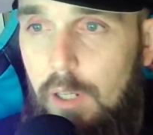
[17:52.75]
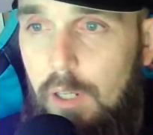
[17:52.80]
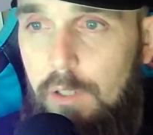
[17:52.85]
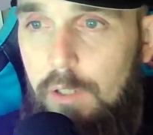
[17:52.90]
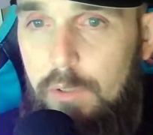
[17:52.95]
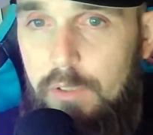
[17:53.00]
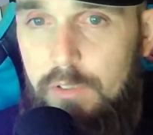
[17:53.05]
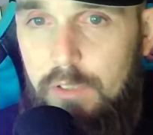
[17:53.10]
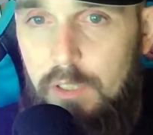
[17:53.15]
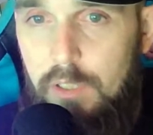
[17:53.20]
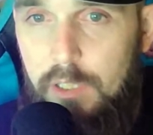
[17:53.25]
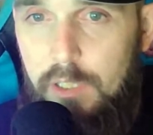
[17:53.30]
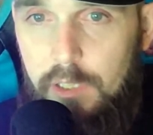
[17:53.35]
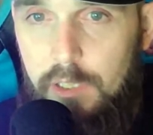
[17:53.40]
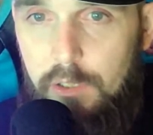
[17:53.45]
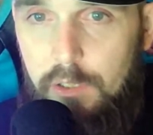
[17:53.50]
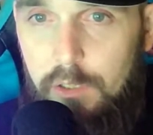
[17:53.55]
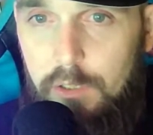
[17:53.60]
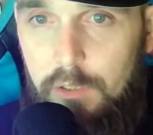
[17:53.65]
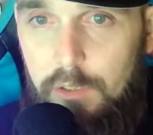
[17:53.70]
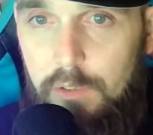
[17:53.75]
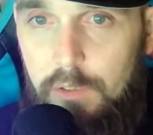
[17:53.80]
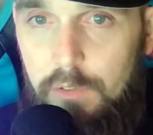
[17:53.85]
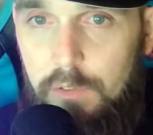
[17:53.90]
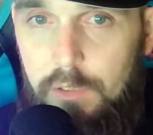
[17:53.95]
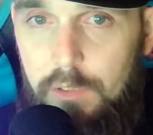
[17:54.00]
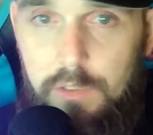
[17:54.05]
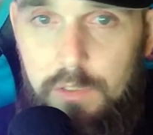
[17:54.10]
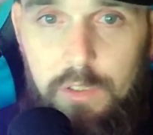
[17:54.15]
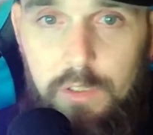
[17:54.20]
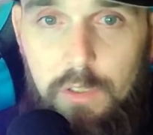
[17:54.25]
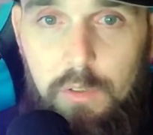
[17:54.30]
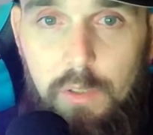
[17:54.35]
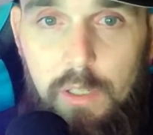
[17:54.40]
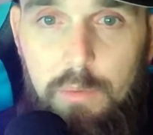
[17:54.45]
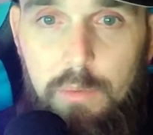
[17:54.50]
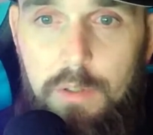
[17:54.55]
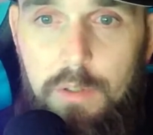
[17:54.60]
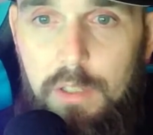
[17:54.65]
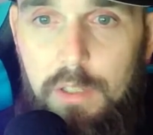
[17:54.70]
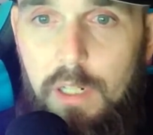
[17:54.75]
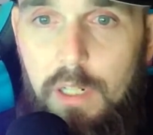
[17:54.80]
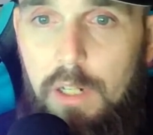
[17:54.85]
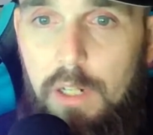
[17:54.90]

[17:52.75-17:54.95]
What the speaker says: he said he couldn't disagree with it.